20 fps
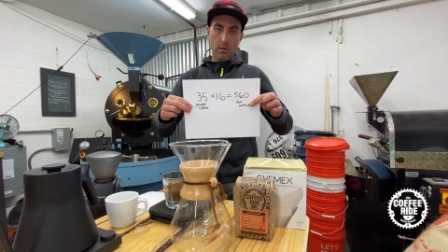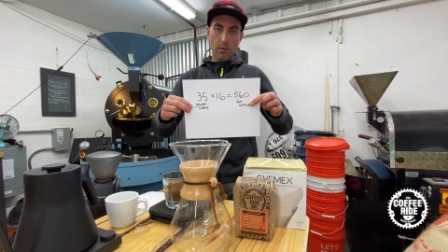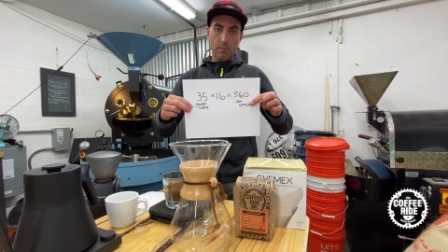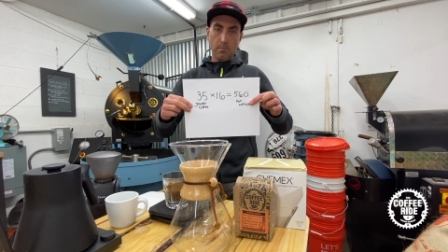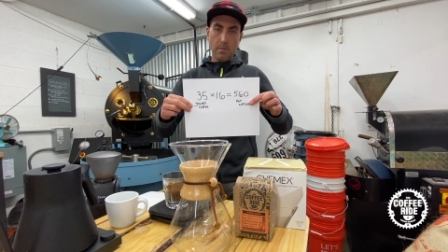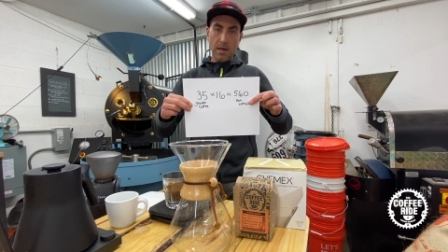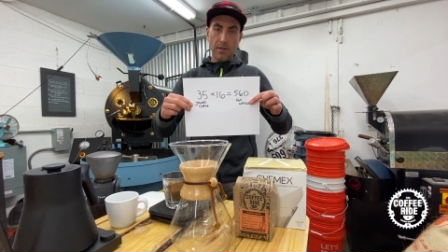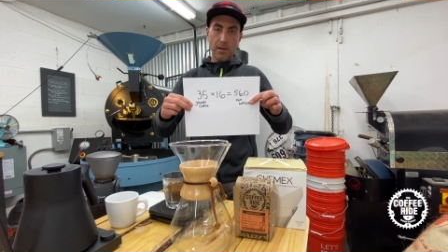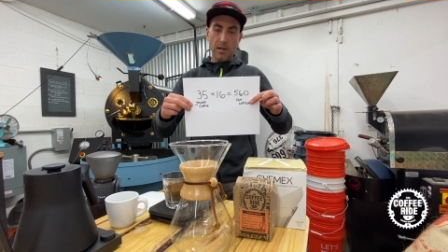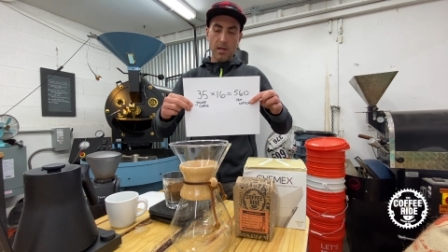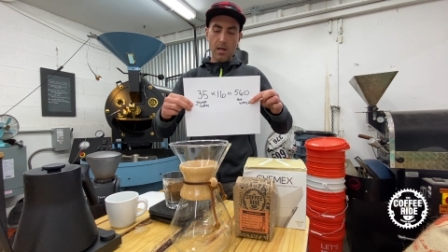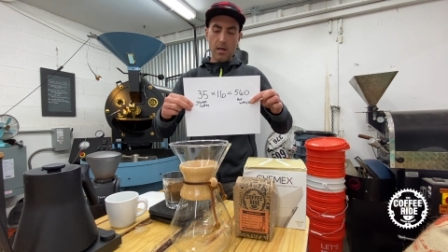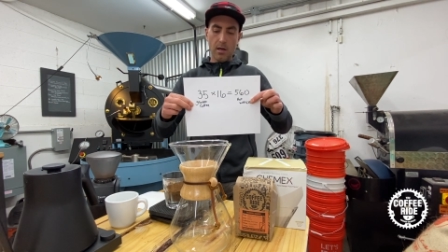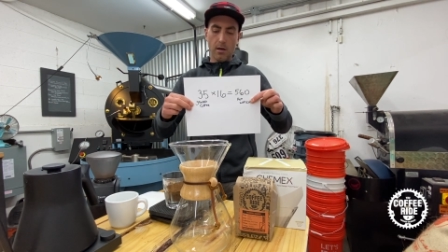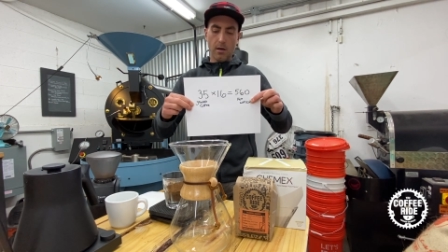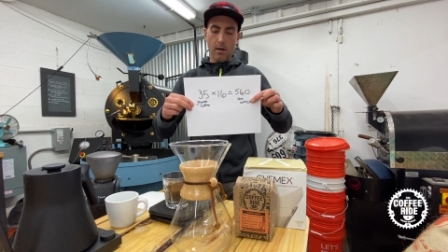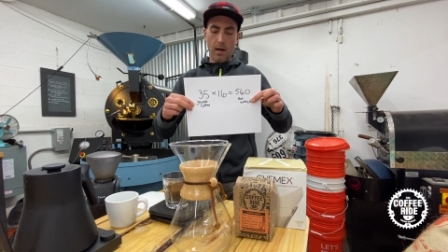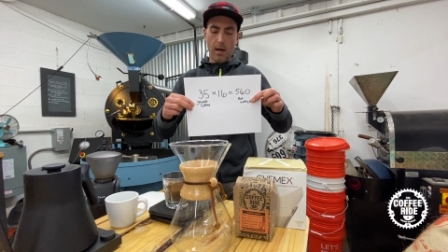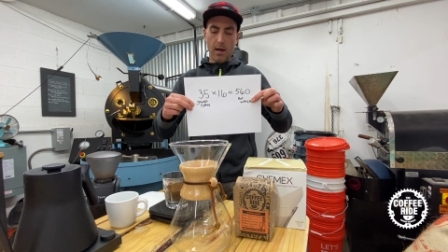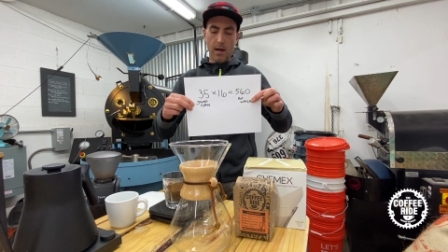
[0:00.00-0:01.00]
method
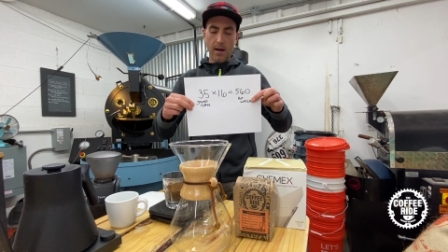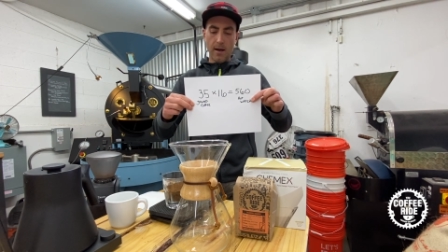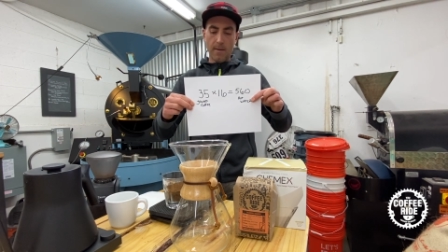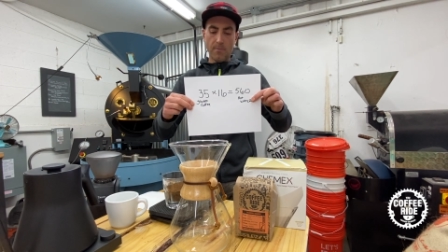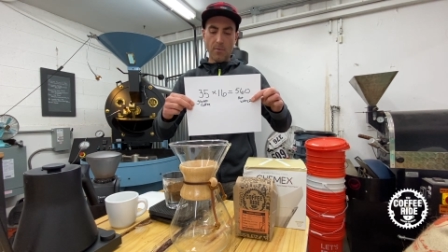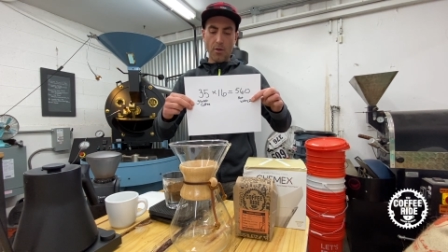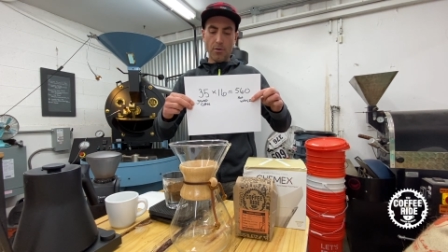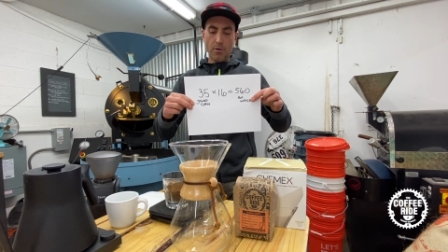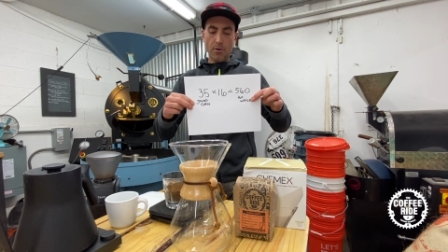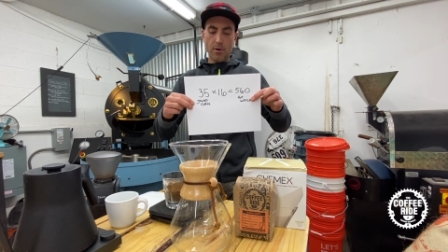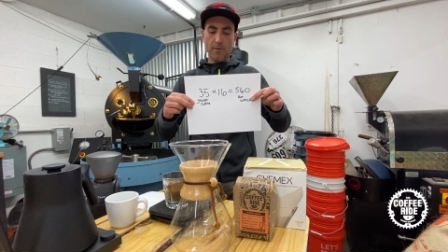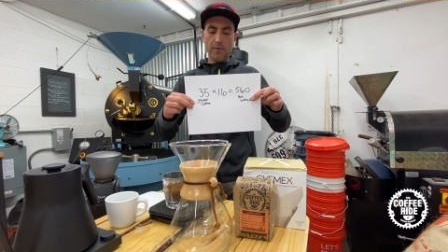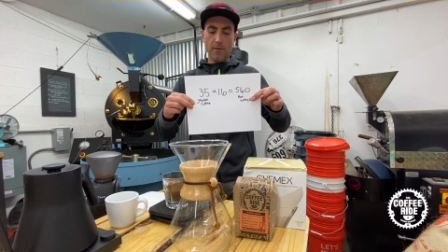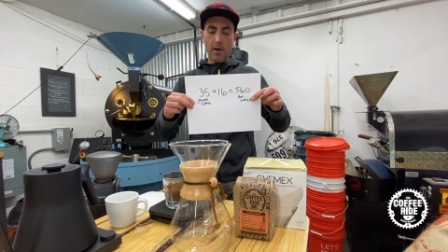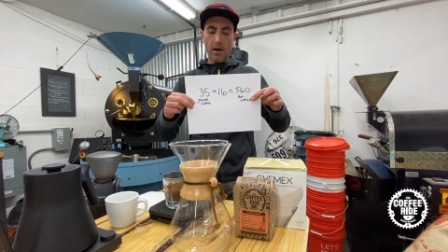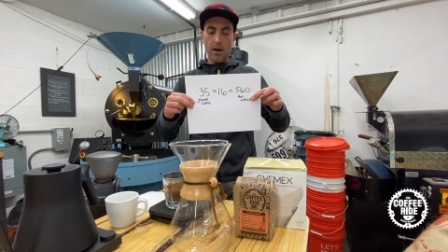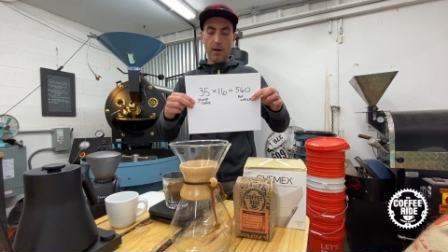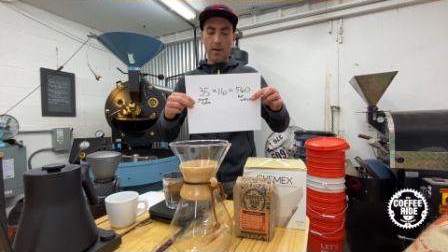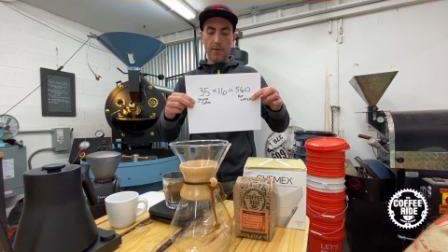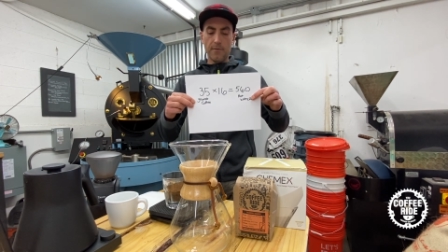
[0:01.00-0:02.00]
here, the
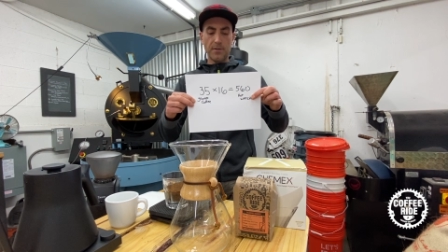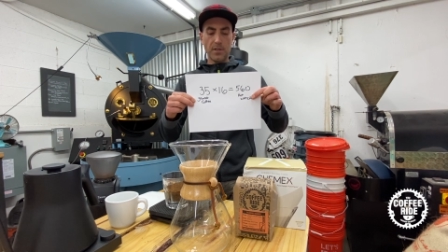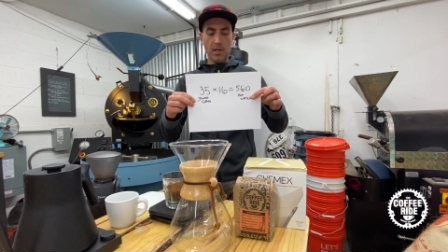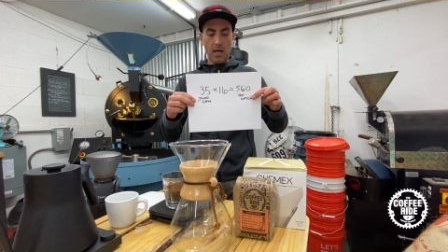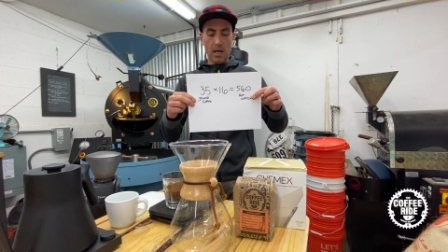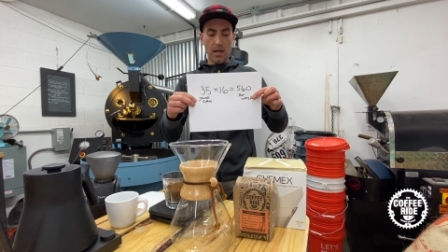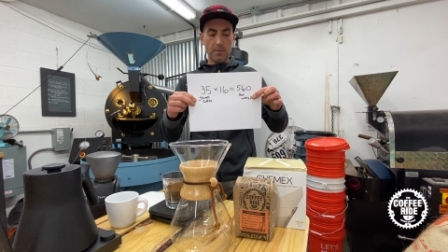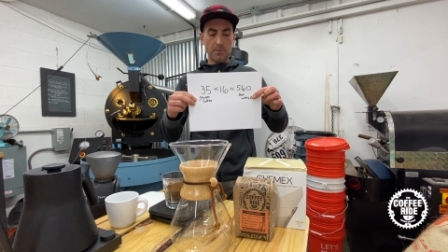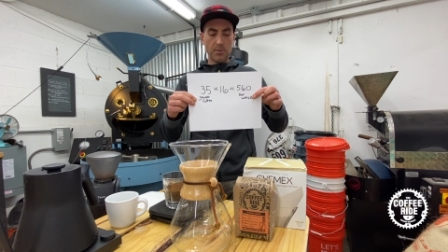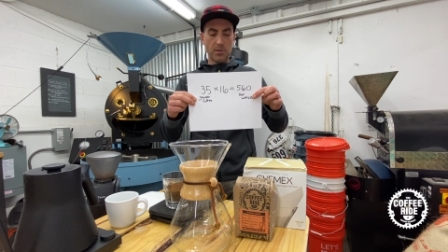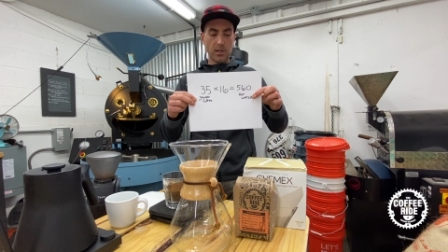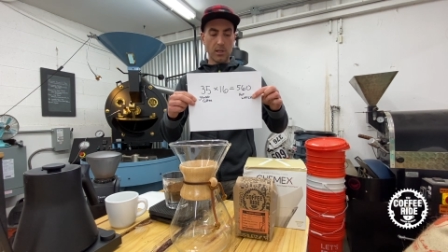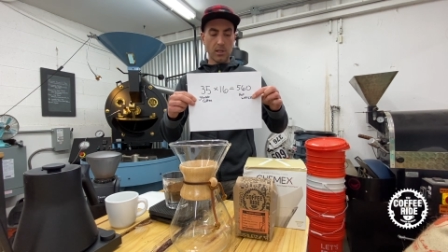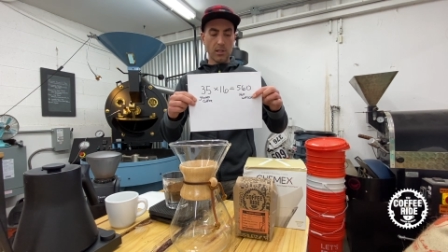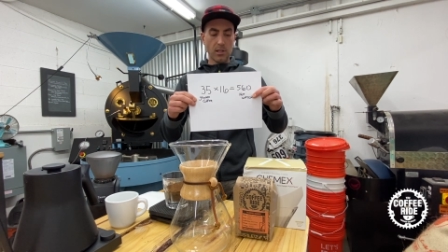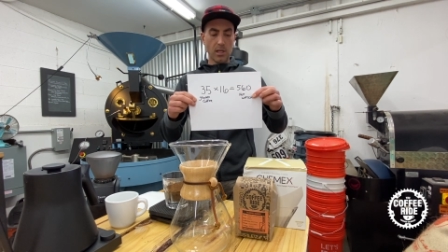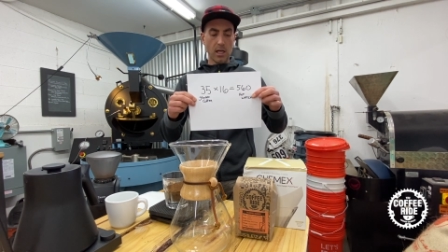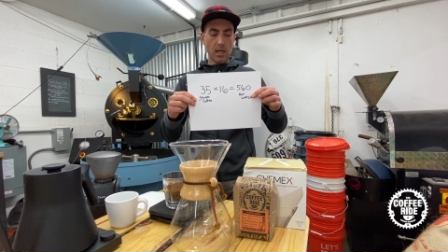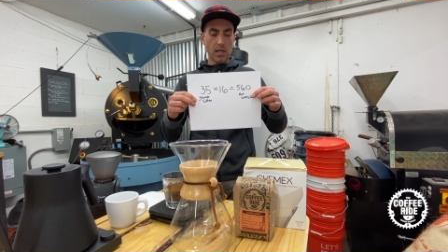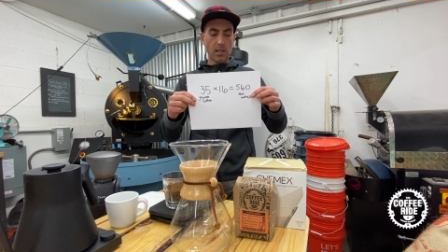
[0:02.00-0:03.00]
35 times
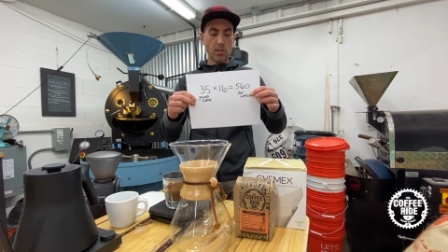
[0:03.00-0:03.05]
16.